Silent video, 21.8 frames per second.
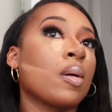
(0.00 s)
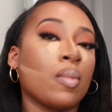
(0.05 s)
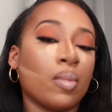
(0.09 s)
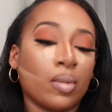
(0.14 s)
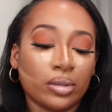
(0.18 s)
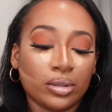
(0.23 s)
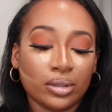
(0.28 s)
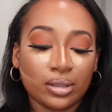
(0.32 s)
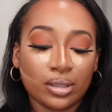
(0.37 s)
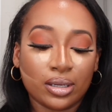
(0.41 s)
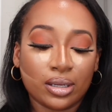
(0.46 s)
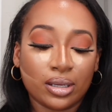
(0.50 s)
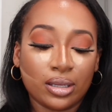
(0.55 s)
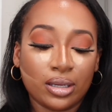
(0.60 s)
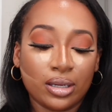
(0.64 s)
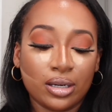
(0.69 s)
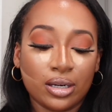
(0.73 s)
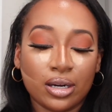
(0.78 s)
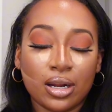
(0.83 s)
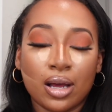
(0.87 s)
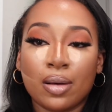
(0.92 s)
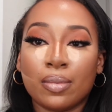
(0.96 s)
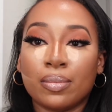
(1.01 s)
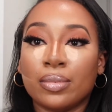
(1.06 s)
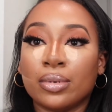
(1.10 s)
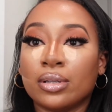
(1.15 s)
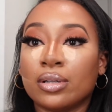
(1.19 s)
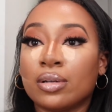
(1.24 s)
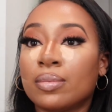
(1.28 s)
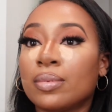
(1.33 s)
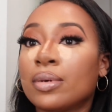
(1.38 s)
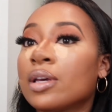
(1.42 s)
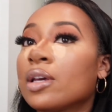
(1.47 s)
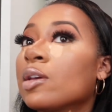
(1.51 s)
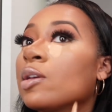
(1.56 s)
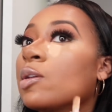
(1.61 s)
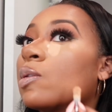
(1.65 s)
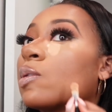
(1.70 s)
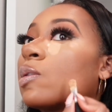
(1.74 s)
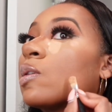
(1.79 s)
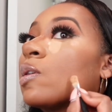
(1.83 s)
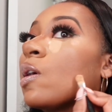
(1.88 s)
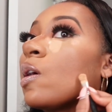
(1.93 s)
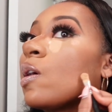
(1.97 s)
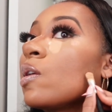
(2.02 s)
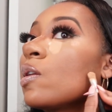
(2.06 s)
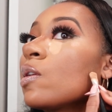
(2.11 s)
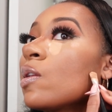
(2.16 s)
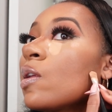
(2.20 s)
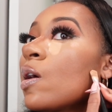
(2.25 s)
We're just gonna clean it up a little bit. You see how I did